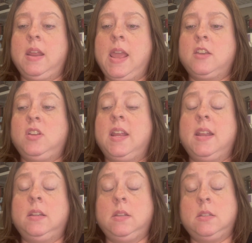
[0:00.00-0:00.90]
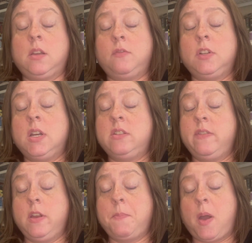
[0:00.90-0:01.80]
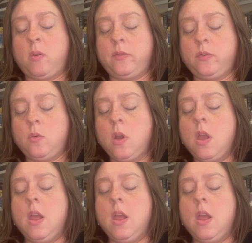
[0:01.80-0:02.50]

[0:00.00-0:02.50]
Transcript: actually an editing software that is very powerful.